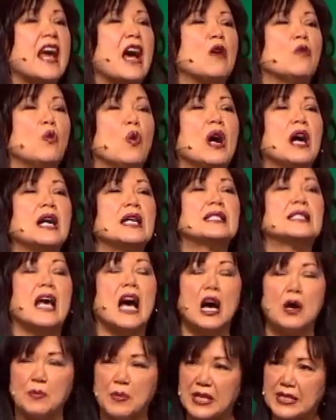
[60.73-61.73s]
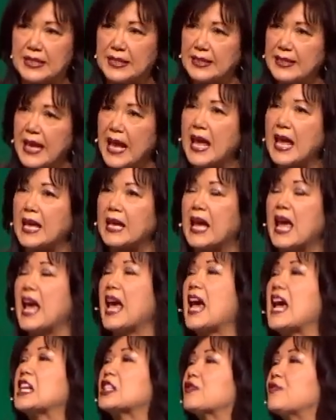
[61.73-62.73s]
that was a mistake
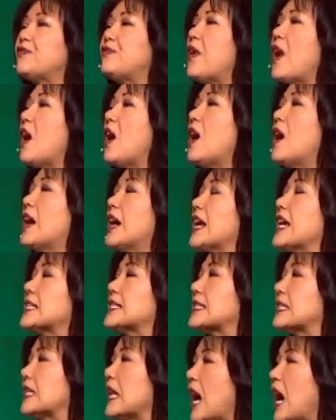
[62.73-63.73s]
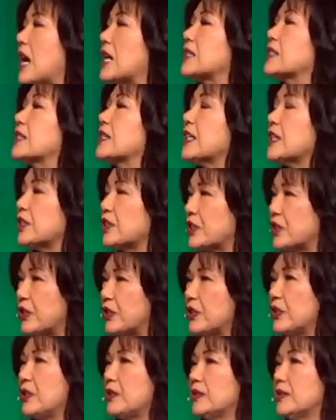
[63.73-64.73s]
as far as God's
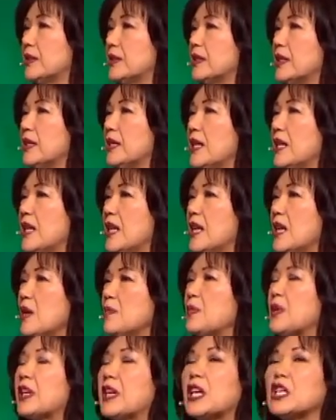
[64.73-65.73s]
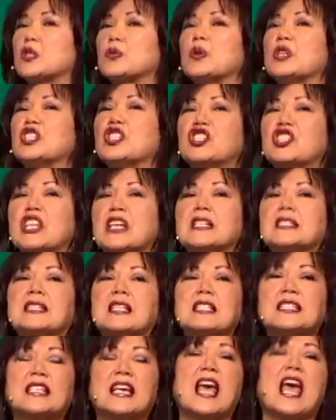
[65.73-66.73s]
concerned. Because when
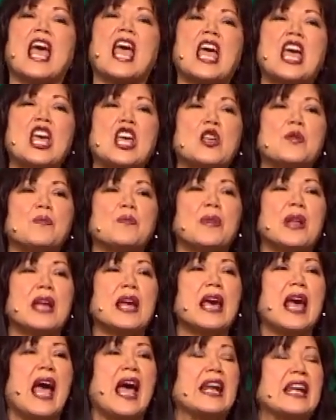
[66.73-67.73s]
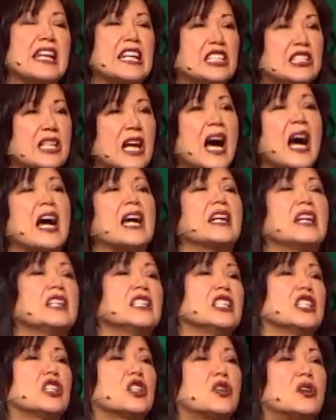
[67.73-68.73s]
Jesus came and he died
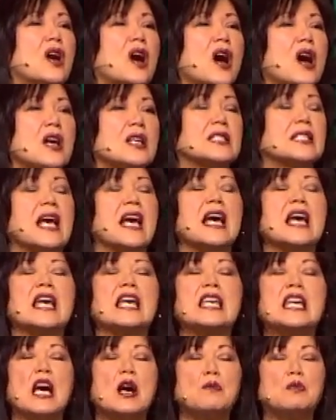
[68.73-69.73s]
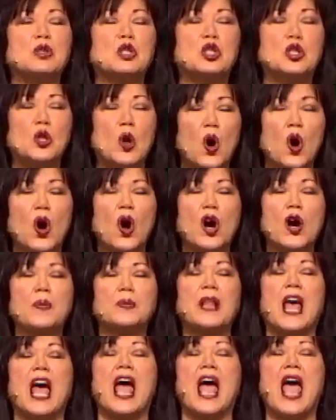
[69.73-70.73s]
on the cross, he
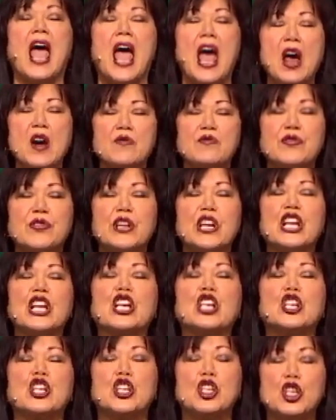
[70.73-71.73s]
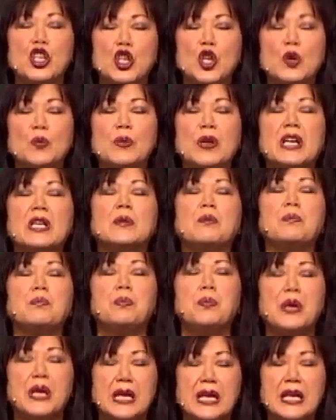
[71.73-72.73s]
absorbed every
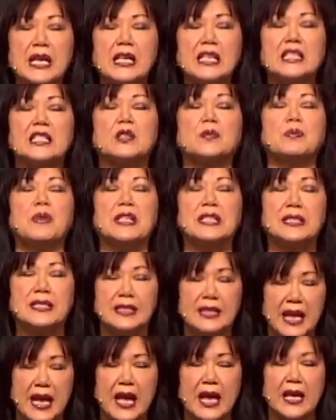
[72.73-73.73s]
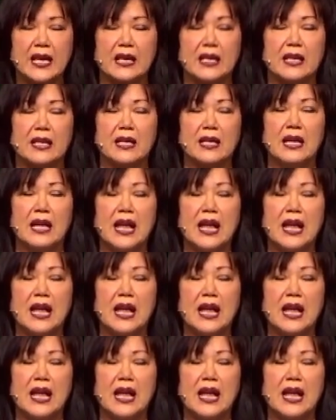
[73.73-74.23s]
human being's mistake.